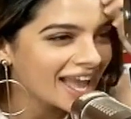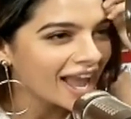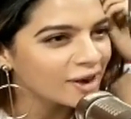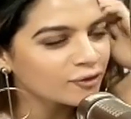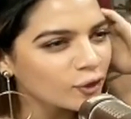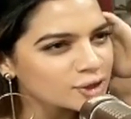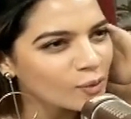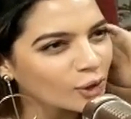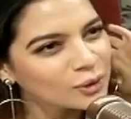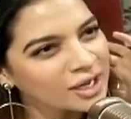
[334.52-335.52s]
And voice
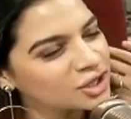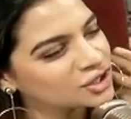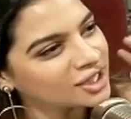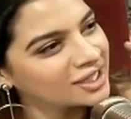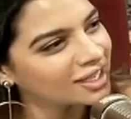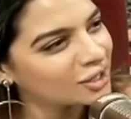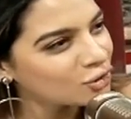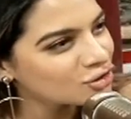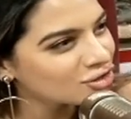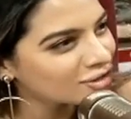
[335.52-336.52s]
modulation and, you
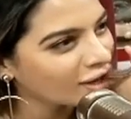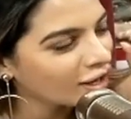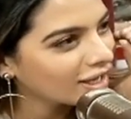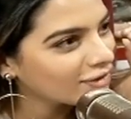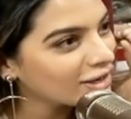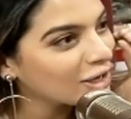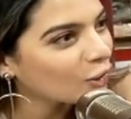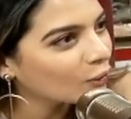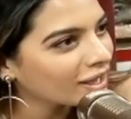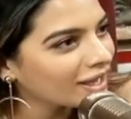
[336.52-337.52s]
know, just even
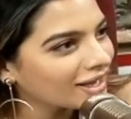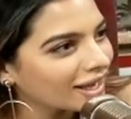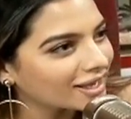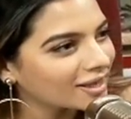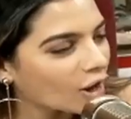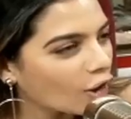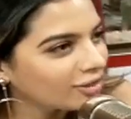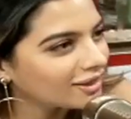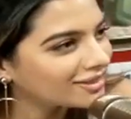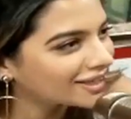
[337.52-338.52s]
looking, like,
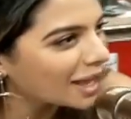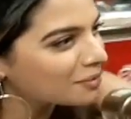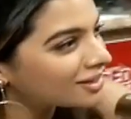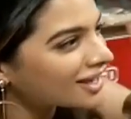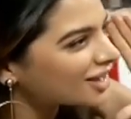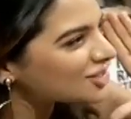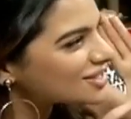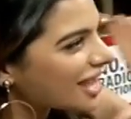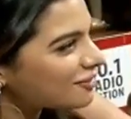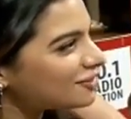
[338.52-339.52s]
on the camera catches
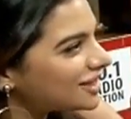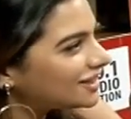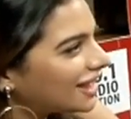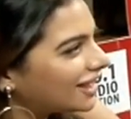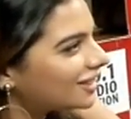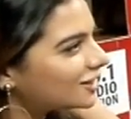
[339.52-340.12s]
everything.